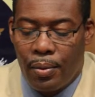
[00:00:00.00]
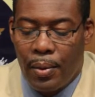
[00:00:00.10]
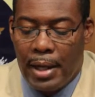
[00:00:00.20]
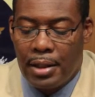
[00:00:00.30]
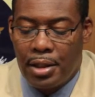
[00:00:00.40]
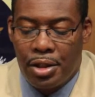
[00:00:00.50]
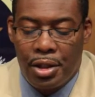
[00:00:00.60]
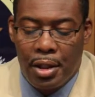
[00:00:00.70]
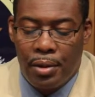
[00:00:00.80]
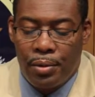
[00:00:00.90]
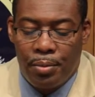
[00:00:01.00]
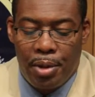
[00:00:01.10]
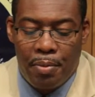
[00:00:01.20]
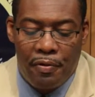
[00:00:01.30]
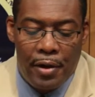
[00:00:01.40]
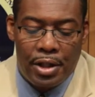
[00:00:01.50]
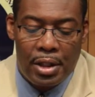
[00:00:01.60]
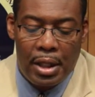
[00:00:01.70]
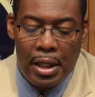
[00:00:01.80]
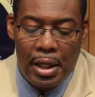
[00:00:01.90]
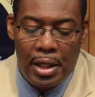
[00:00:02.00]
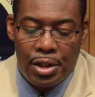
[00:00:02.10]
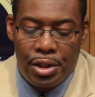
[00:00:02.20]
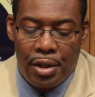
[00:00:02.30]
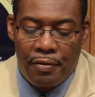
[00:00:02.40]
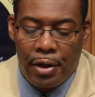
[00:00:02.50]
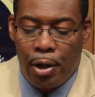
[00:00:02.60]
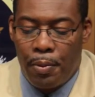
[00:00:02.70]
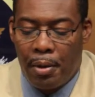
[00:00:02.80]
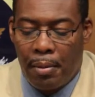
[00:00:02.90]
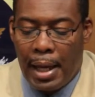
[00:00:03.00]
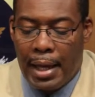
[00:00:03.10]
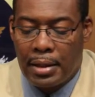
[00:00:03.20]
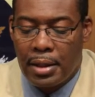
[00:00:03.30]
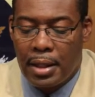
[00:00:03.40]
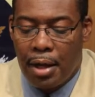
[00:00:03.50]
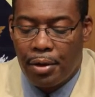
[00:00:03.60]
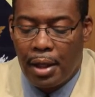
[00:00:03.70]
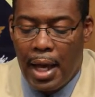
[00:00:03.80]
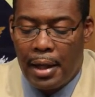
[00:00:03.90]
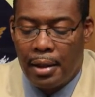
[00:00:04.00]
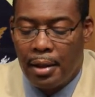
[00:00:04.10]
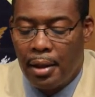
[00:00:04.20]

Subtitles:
Whites can still be professionally lynched for helping blacks in South Carolina.